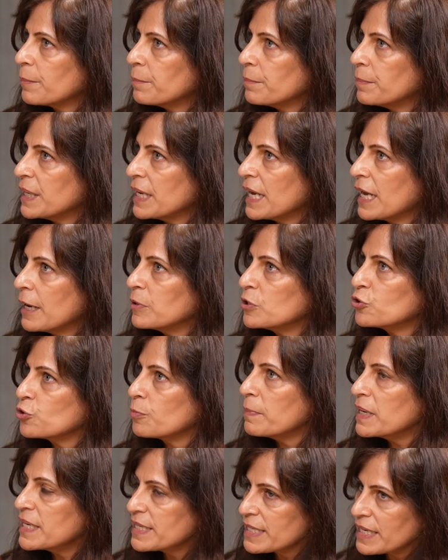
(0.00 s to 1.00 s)
be able to
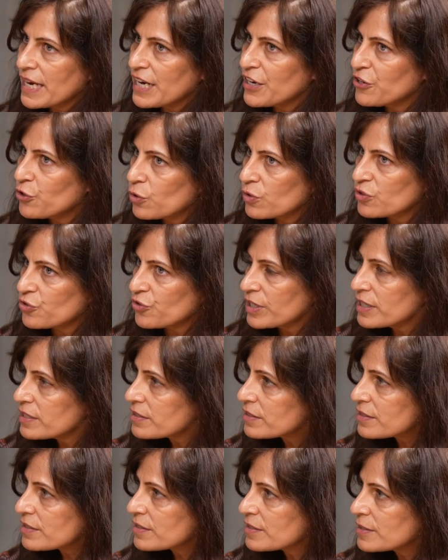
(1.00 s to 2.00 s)
mitigate those
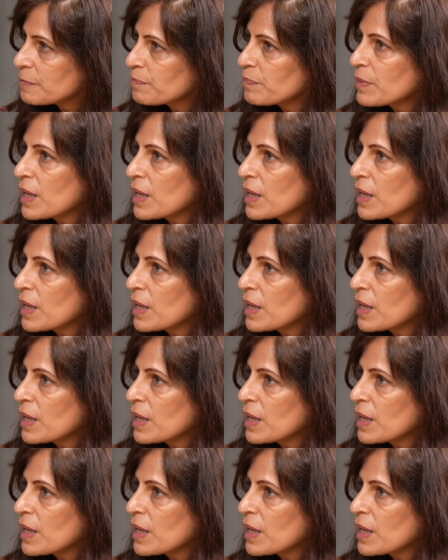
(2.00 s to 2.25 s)
risks.